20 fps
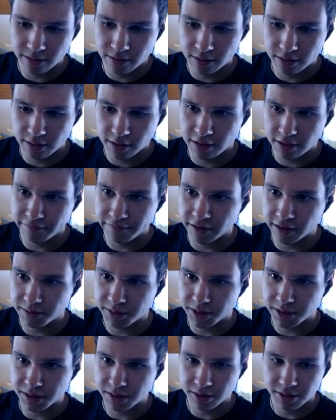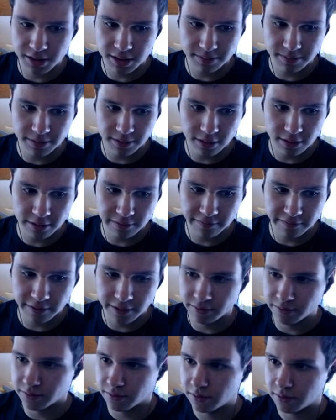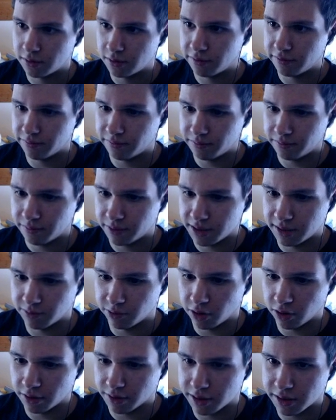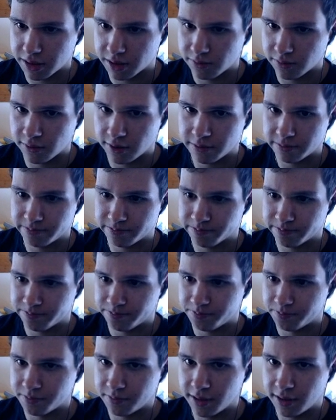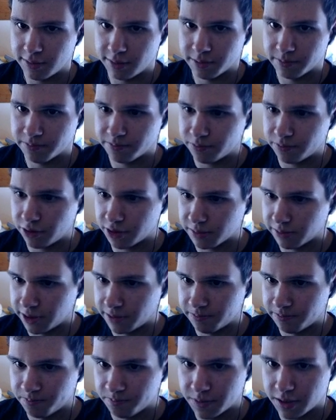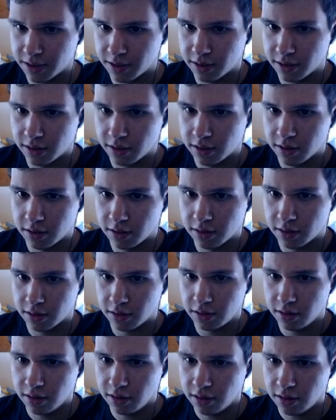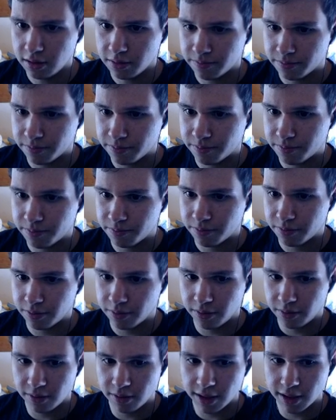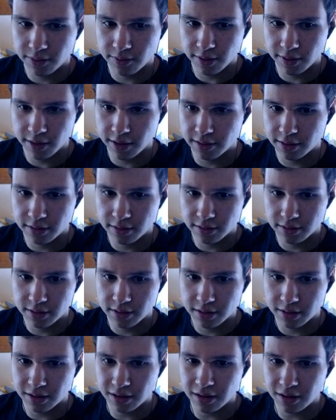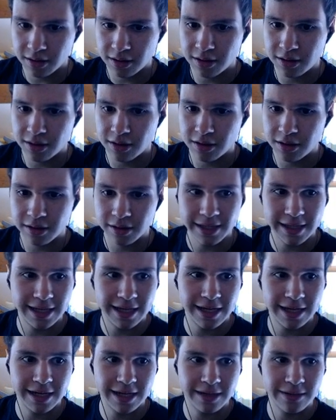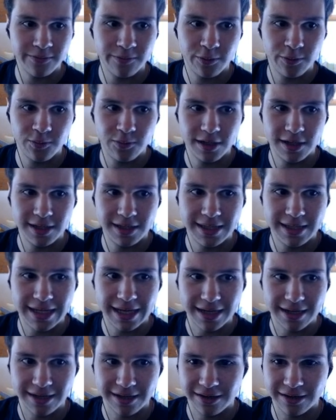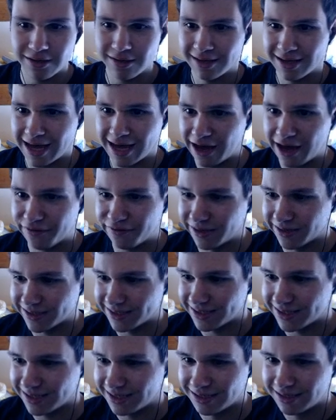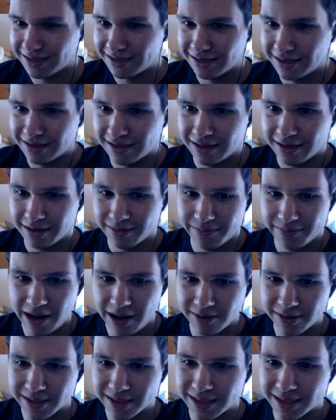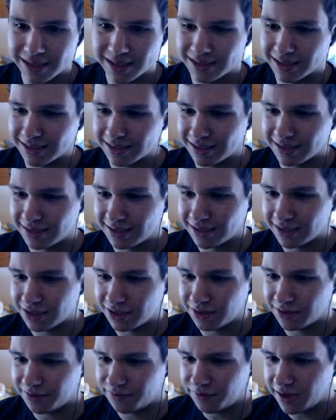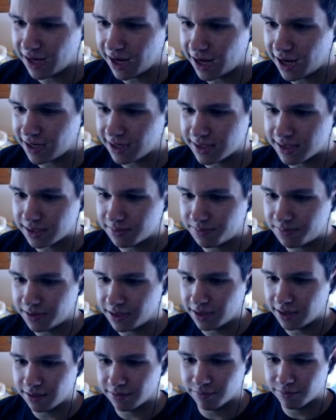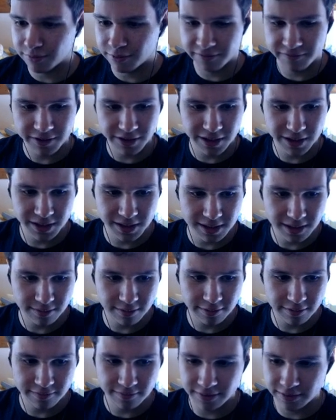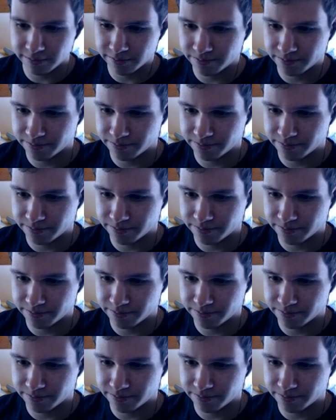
I think I'm just gonna TP out of here. My team got this, right? Maybe, possibly. Oh, Black Rider. Oh, yeah, we really didn't have this. Bubbles is... if he had a TP, that would have changed everything.